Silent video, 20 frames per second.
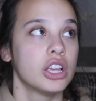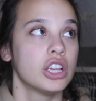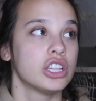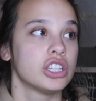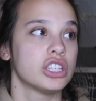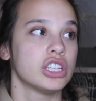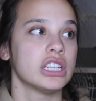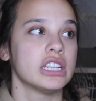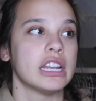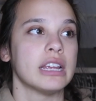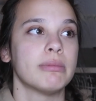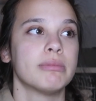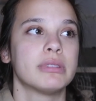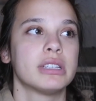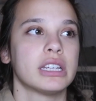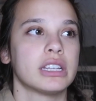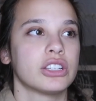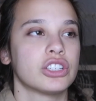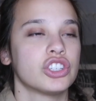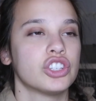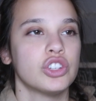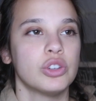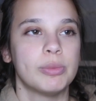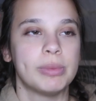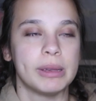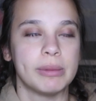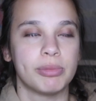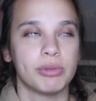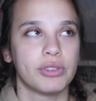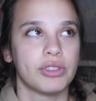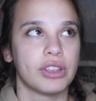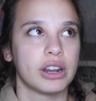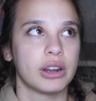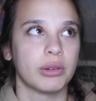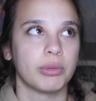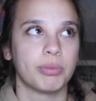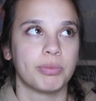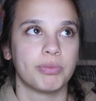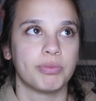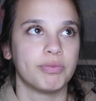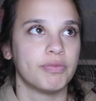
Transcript: She named like two people that are